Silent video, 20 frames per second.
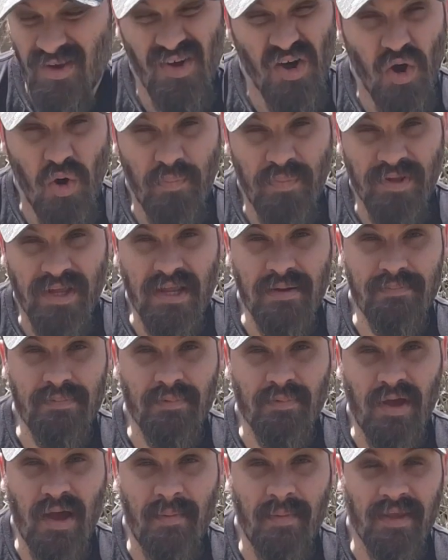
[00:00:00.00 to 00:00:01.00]
hope to keep
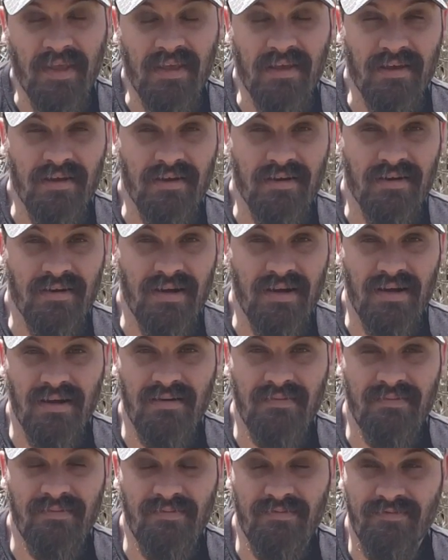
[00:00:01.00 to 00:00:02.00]
them coming
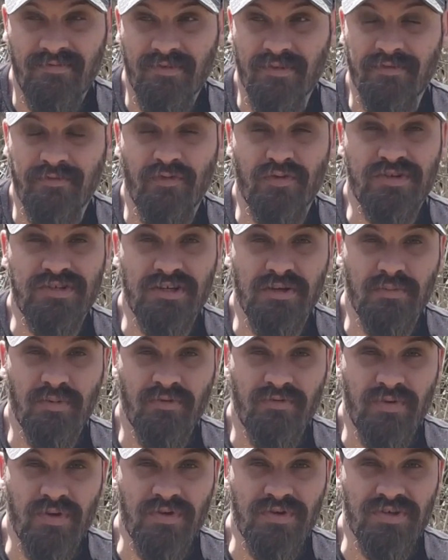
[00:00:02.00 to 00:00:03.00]
here for the
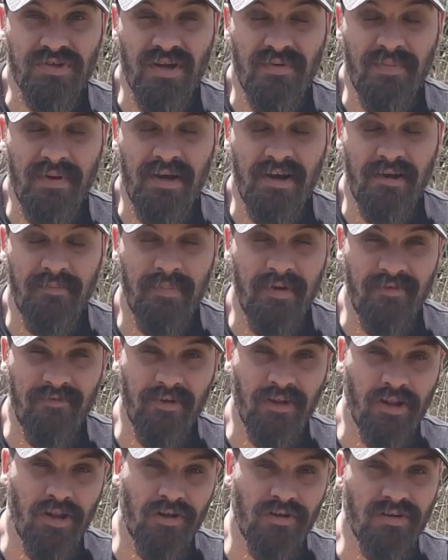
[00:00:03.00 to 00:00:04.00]
foreseeable future. I've been in a bit of
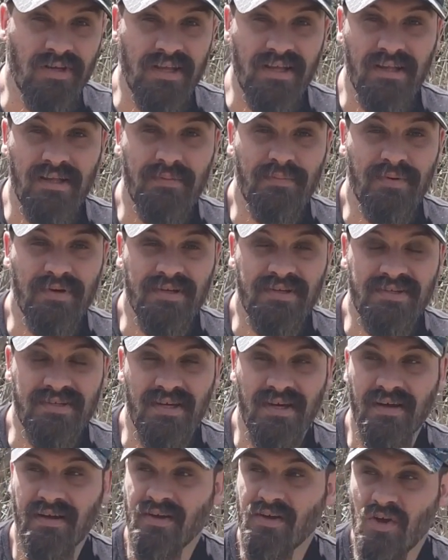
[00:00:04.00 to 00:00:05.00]
a lull lately, but
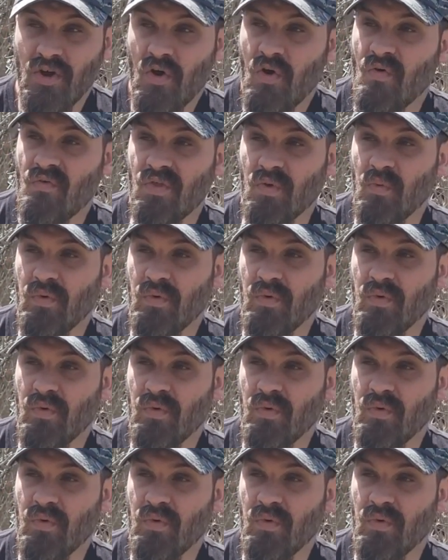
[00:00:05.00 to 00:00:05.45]
over the